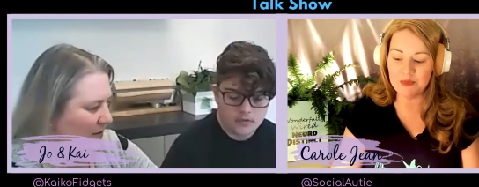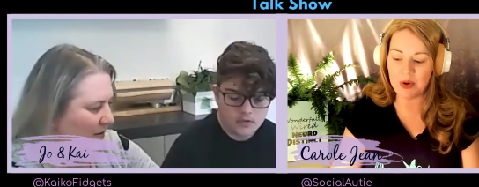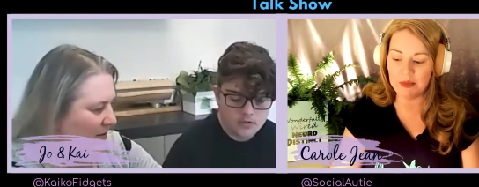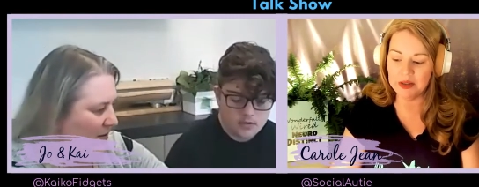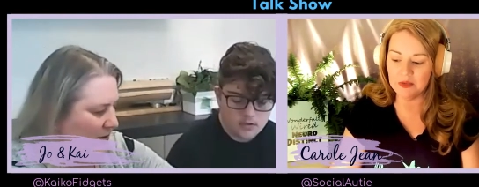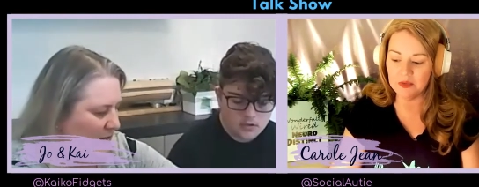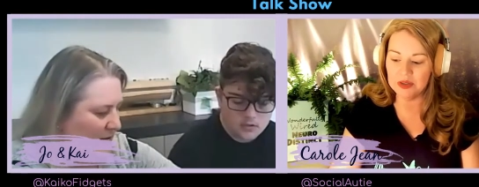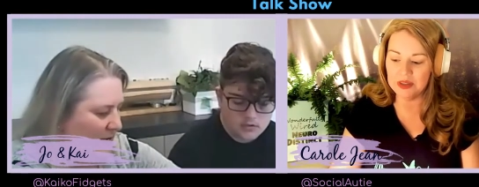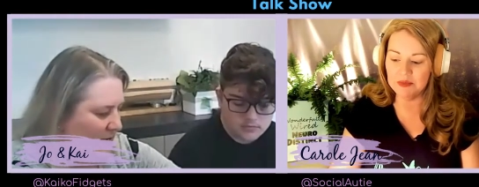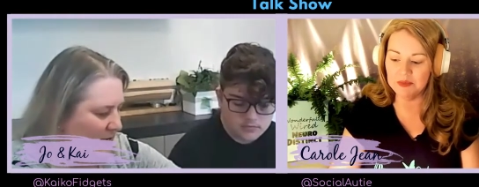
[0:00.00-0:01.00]
Speaker 1: is probably a
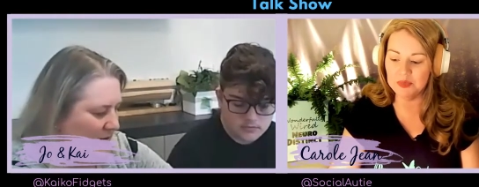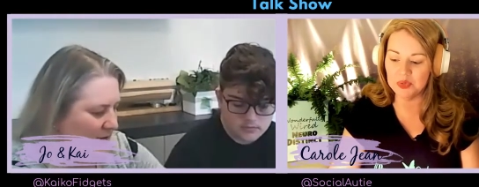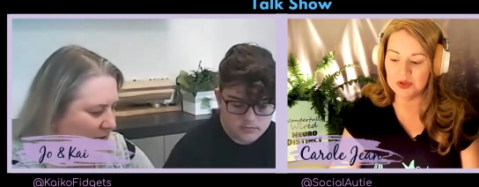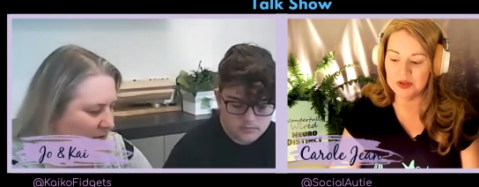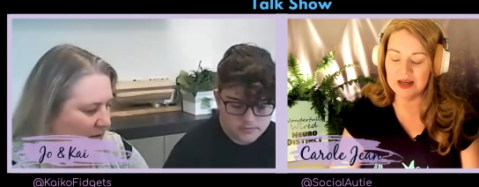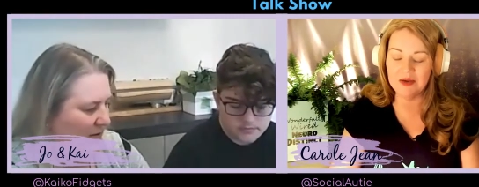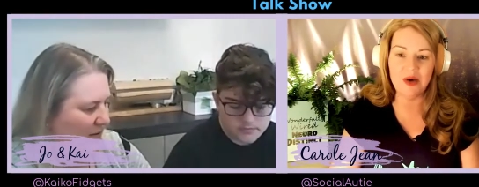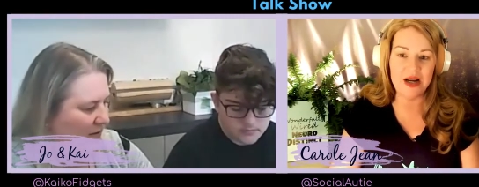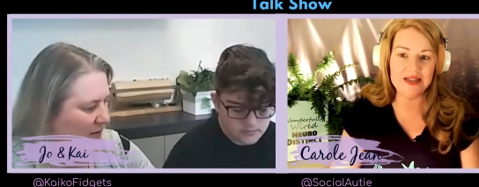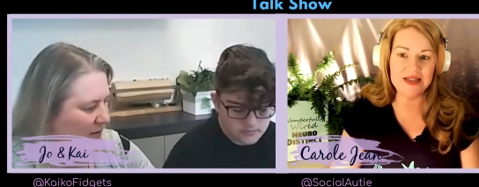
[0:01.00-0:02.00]
really brilliant
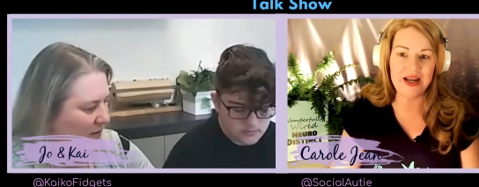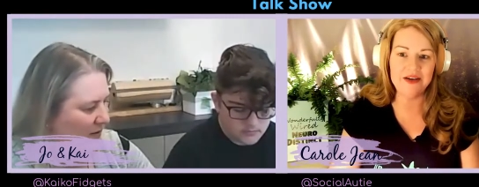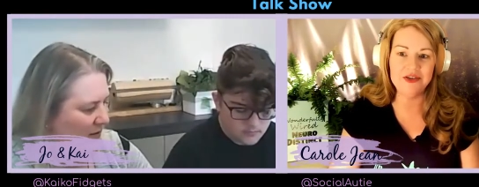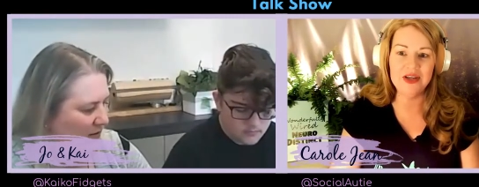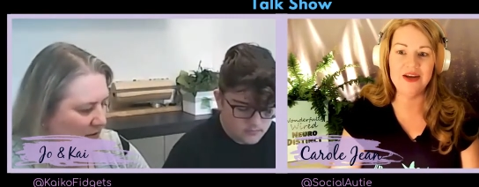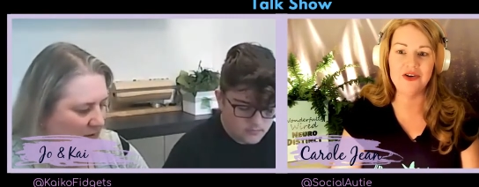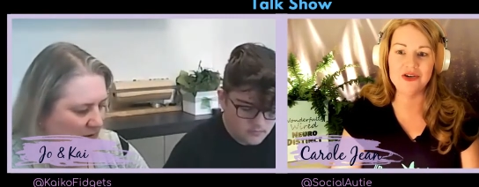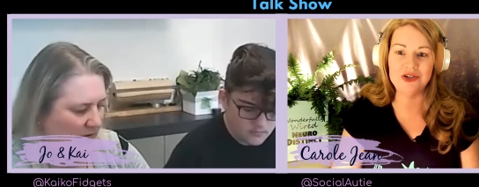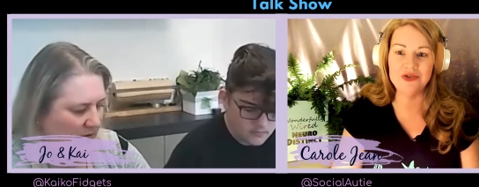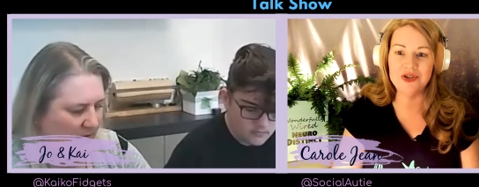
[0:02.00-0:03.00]
way to kind of
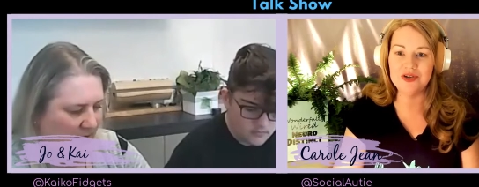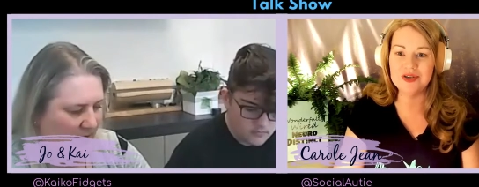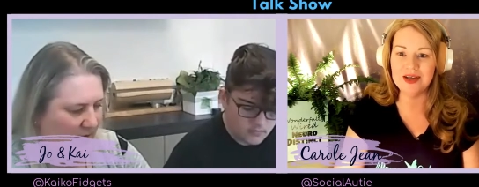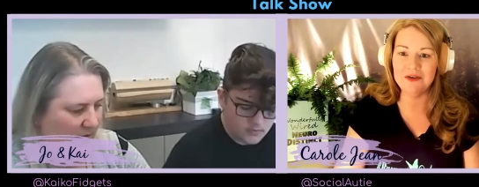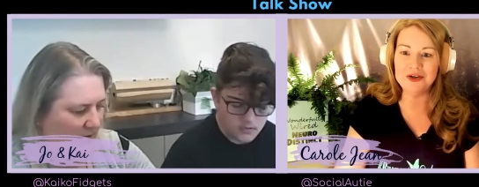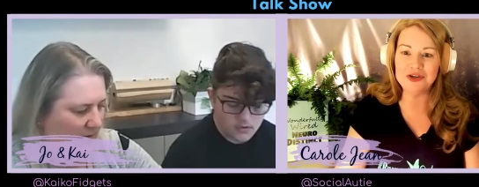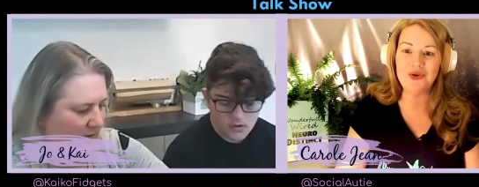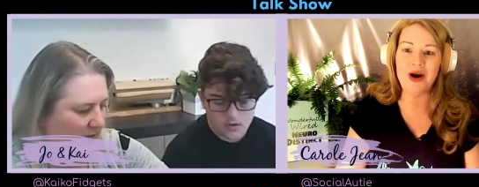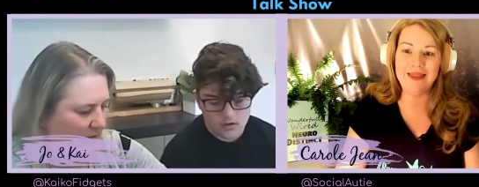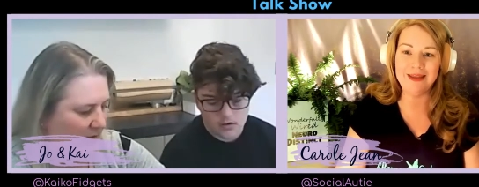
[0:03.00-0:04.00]
introduce yourself and
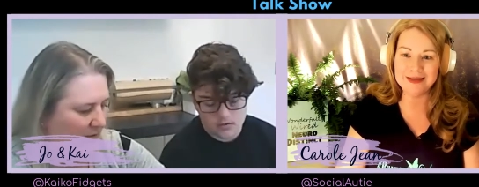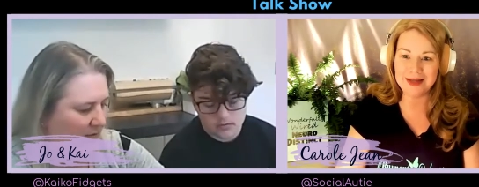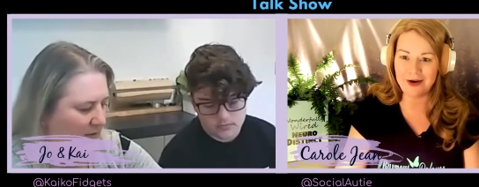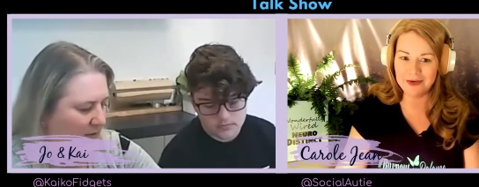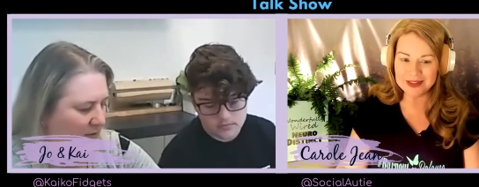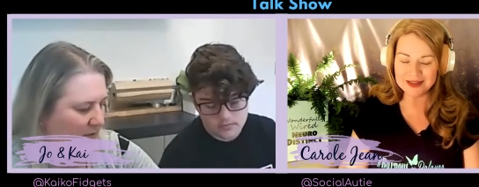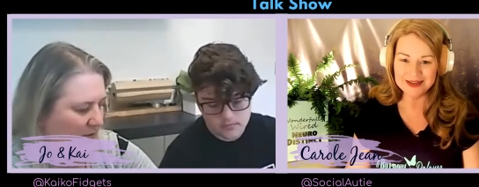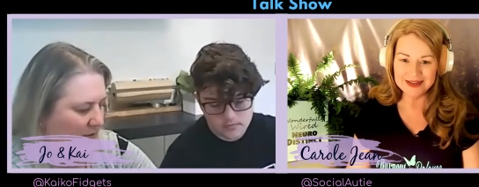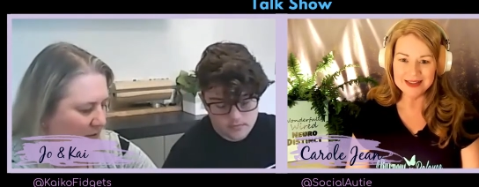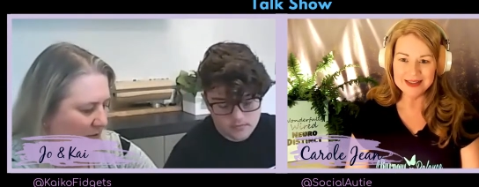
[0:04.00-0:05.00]
try things out.
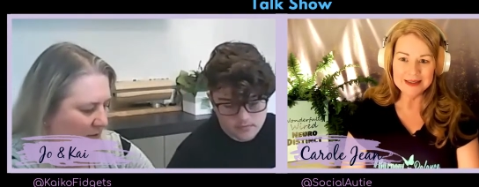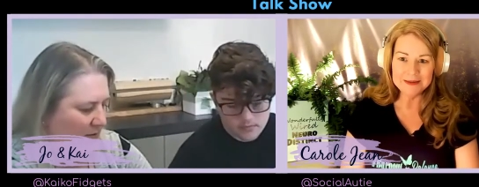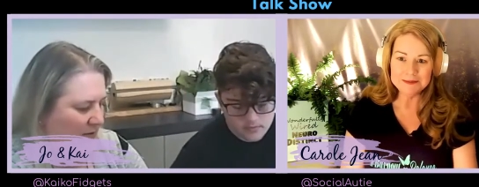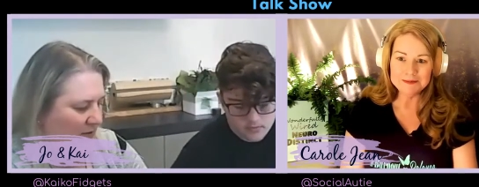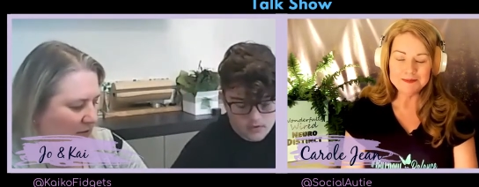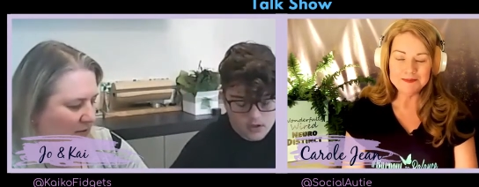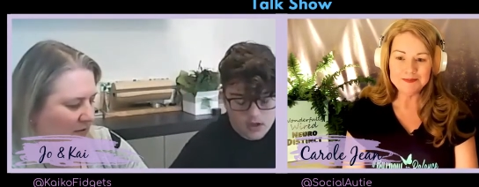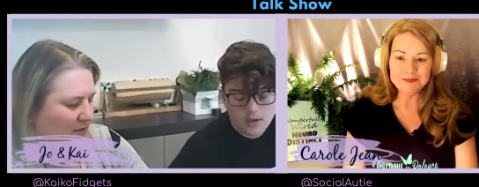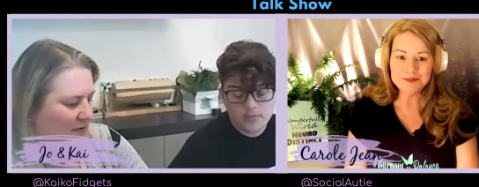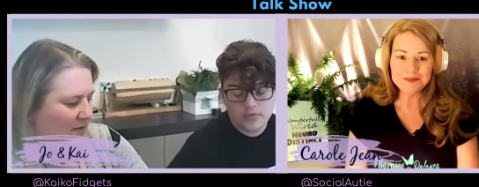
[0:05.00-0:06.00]

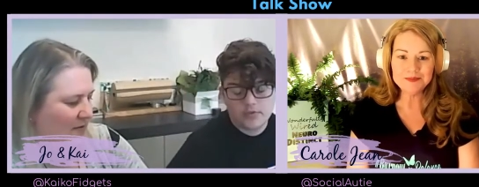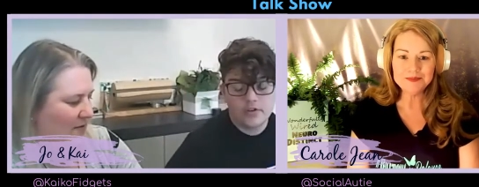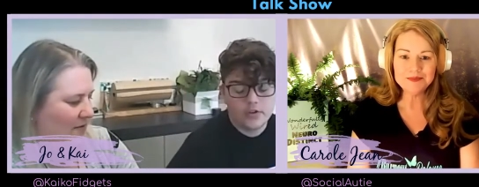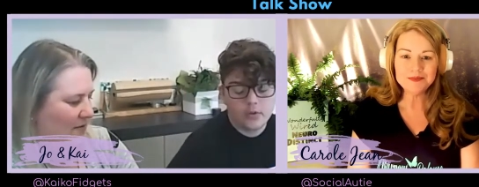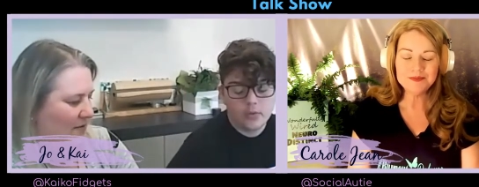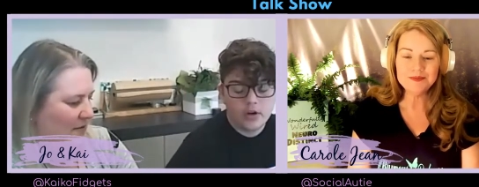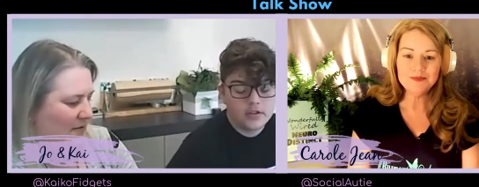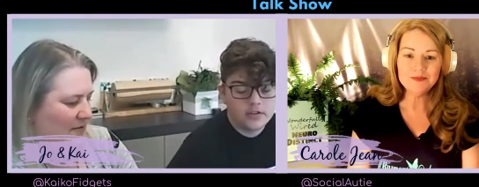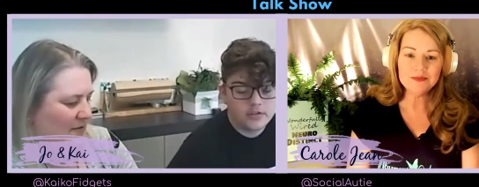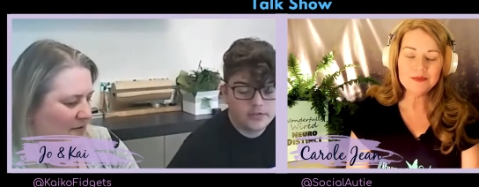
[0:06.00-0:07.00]
Speaker 2: So The
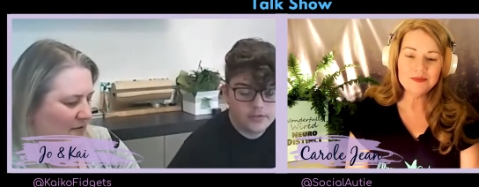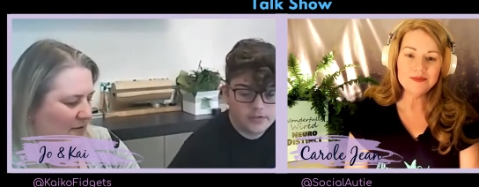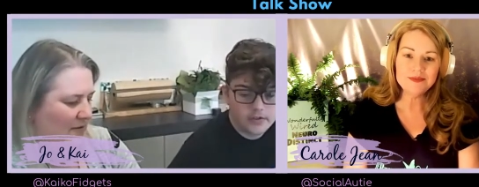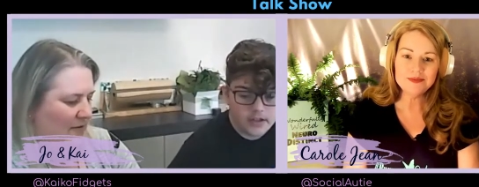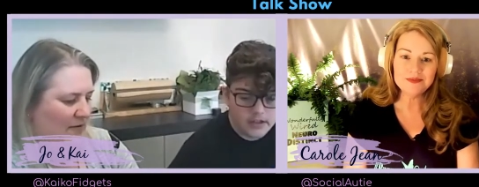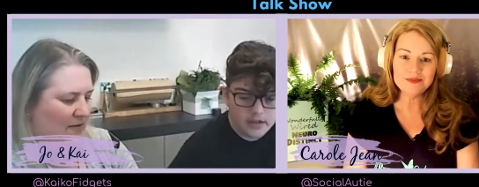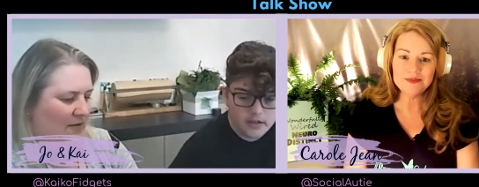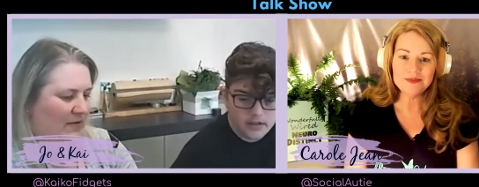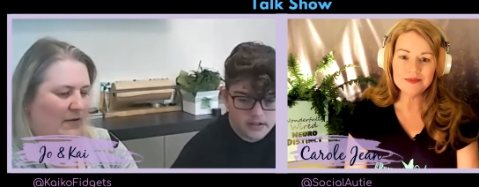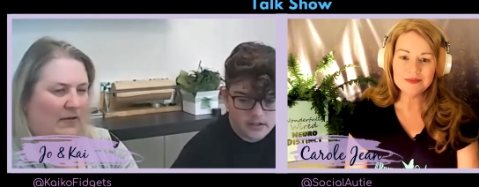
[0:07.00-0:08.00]
Works kit
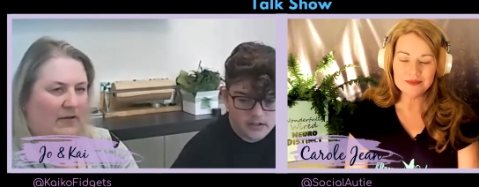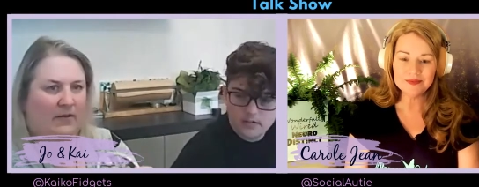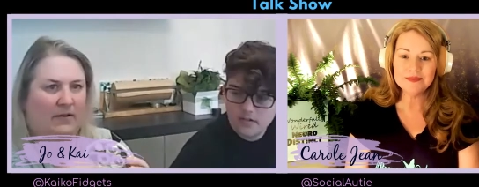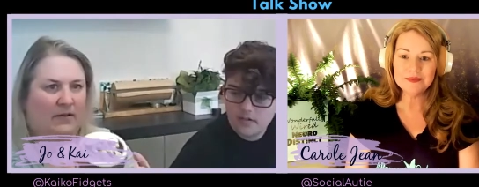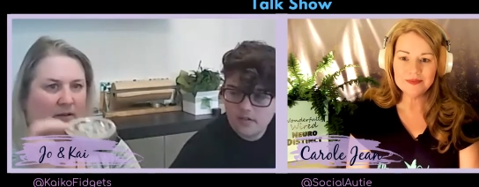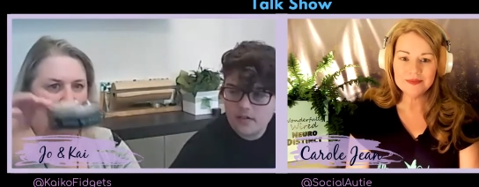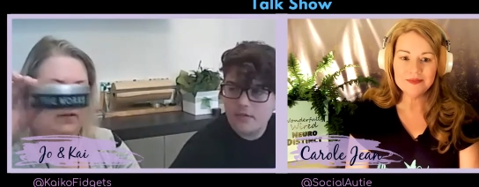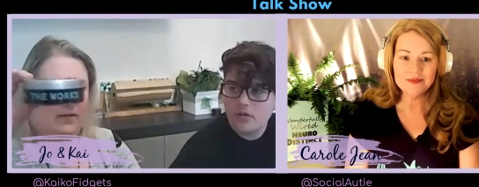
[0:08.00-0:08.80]
is 7